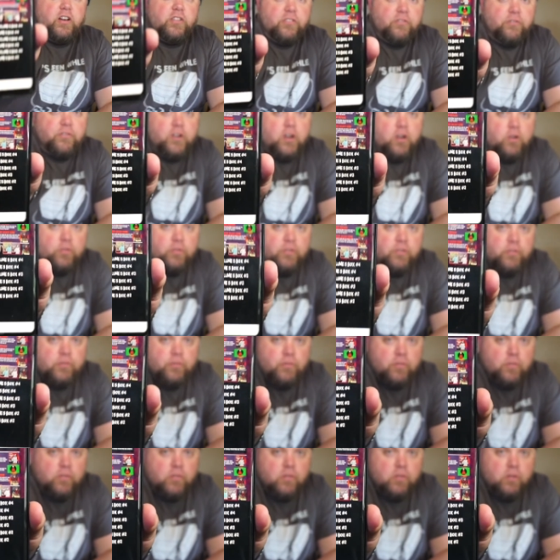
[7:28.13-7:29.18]
on the phone.
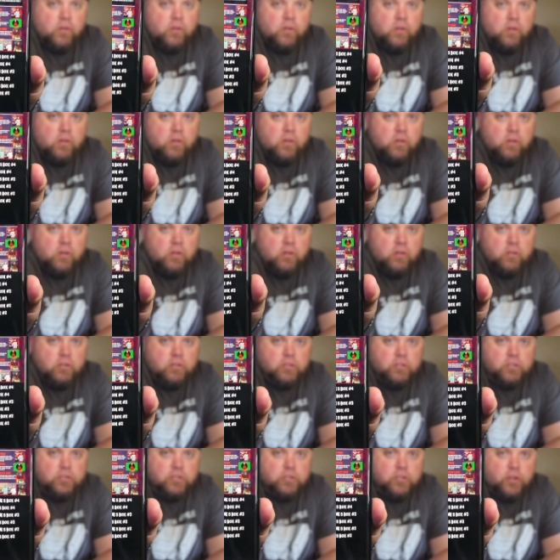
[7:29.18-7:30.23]

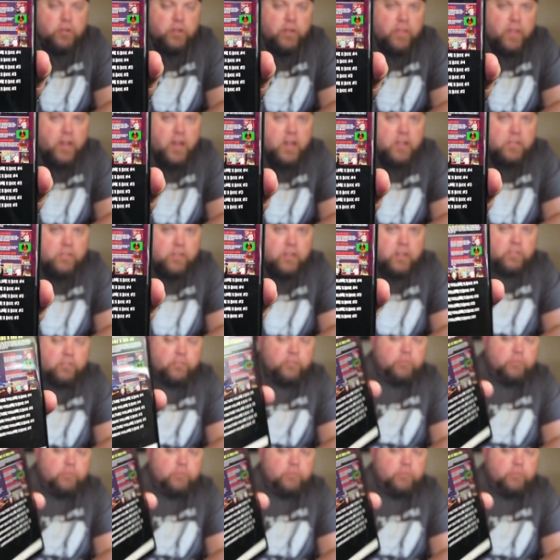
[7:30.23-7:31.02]
Show you that, it's kind of